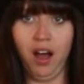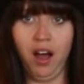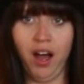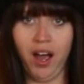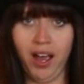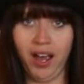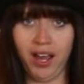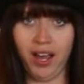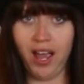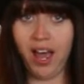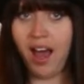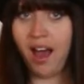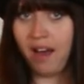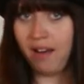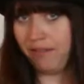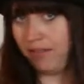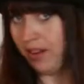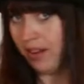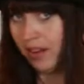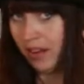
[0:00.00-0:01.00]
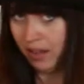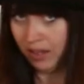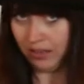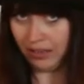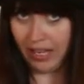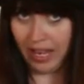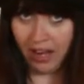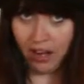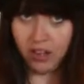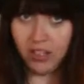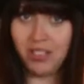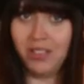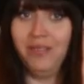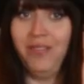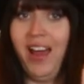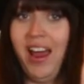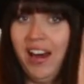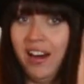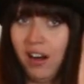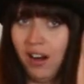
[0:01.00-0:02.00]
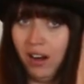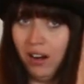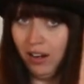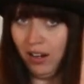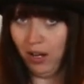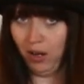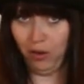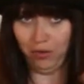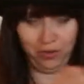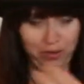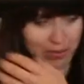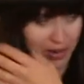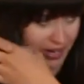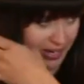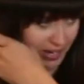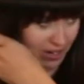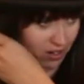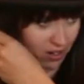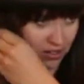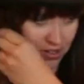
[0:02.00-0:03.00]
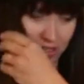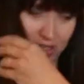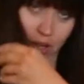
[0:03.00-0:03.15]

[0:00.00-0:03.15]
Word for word: I have layers of hair over my ears,